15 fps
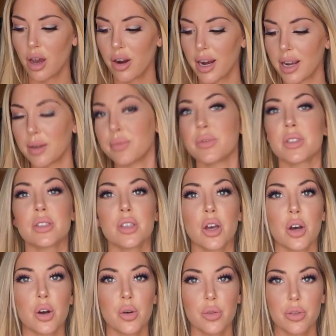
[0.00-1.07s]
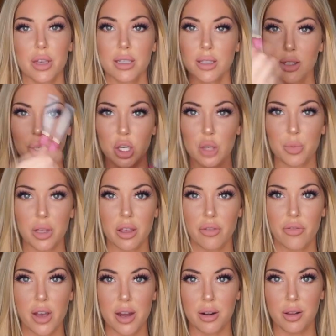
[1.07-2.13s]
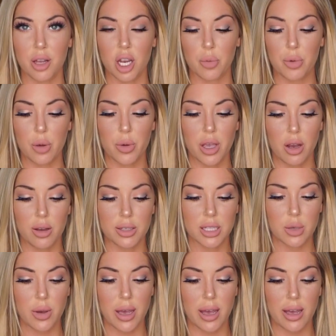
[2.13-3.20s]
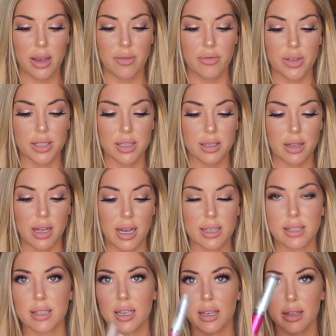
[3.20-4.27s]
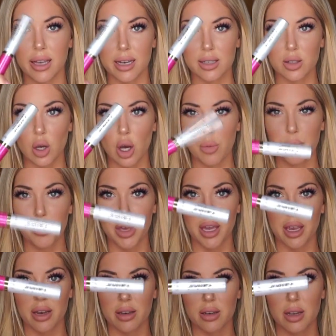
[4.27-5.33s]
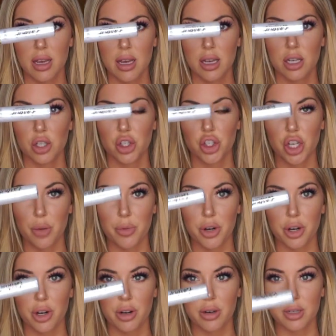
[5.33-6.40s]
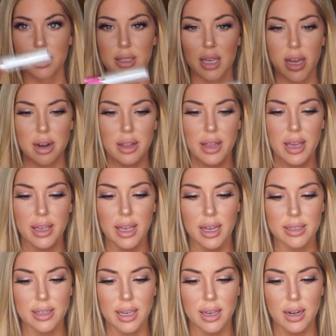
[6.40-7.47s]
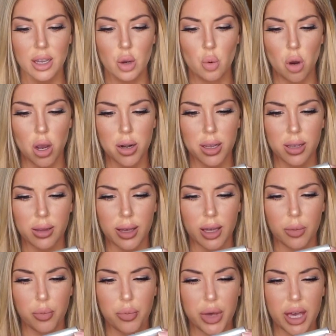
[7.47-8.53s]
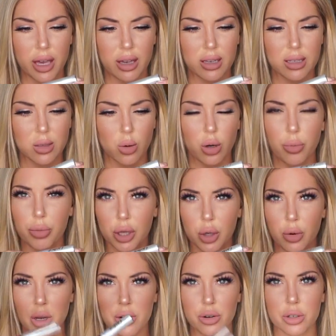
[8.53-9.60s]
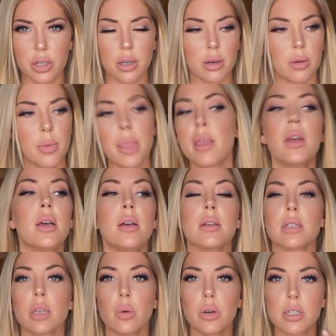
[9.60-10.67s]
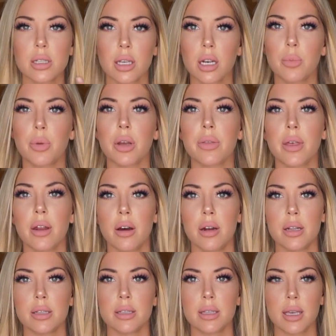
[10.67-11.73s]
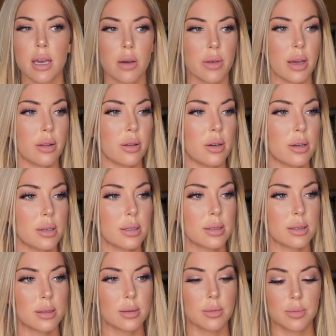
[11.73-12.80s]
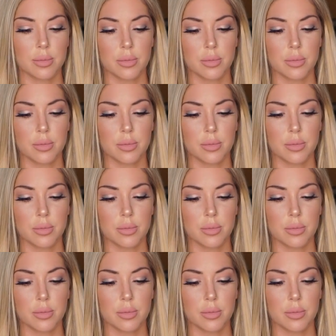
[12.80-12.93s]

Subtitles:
All right, so this could be the final look, but we also have this classic like top paint shimmer. It's kind of like has like an aquatic like pink sort of blue undertone. So we're just gonna put that on and see how that looks.